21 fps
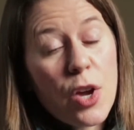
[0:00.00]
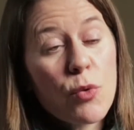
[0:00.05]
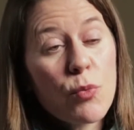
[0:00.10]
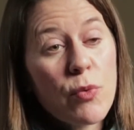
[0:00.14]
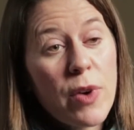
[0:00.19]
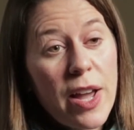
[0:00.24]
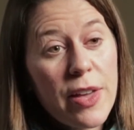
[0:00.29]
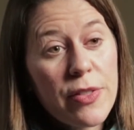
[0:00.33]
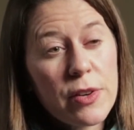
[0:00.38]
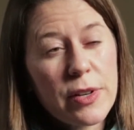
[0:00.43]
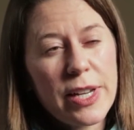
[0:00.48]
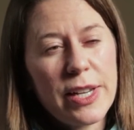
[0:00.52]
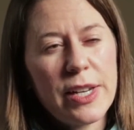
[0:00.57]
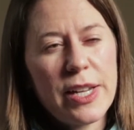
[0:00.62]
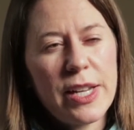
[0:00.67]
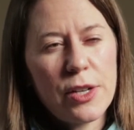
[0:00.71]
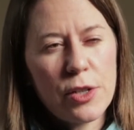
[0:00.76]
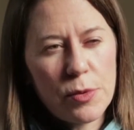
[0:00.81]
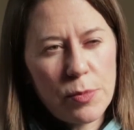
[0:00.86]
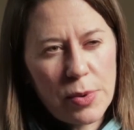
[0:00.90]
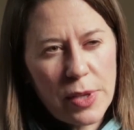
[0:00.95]
Rather, in
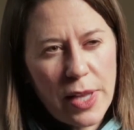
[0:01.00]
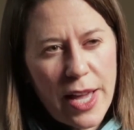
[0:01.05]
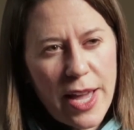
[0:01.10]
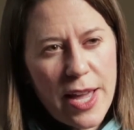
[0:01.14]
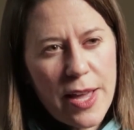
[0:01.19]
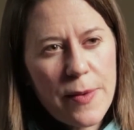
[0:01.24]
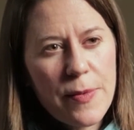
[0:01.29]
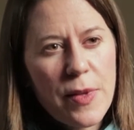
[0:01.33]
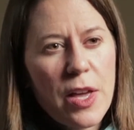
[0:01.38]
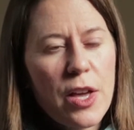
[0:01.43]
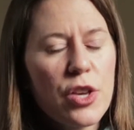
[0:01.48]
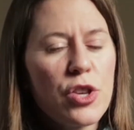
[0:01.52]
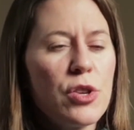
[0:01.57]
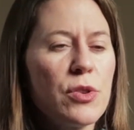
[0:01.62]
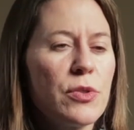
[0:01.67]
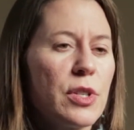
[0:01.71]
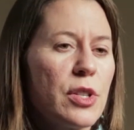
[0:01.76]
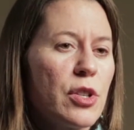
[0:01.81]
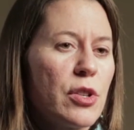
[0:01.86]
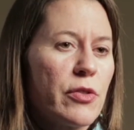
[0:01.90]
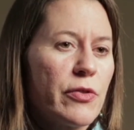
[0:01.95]
interplay,
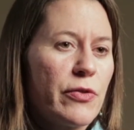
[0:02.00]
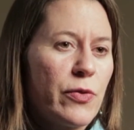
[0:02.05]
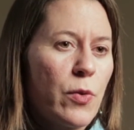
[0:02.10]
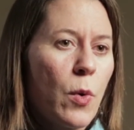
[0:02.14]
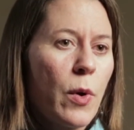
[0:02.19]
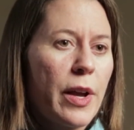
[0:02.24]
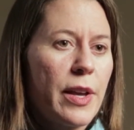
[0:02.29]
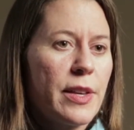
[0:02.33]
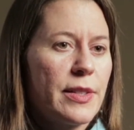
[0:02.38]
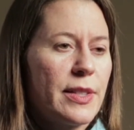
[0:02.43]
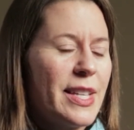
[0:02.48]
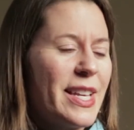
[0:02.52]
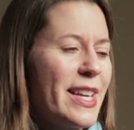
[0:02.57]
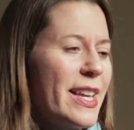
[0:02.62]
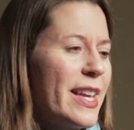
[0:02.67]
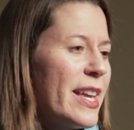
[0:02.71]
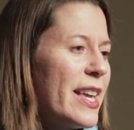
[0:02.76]
using your voice